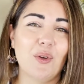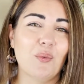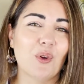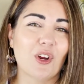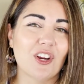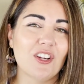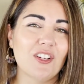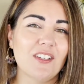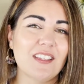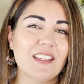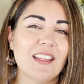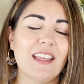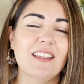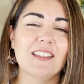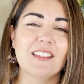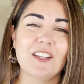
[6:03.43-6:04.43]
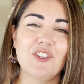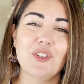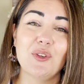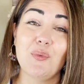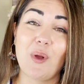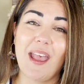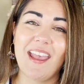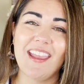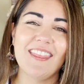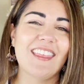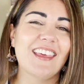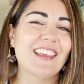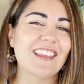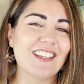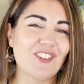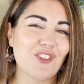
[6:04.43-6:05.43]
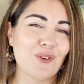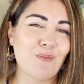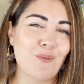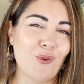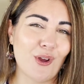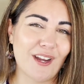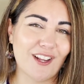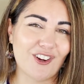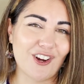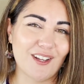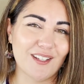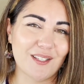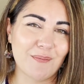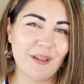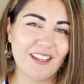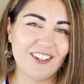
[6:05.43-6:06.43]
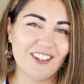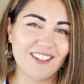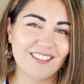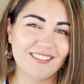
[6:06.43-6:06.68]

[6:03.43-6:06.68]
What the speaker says: the words in such a way that it gets your point across better.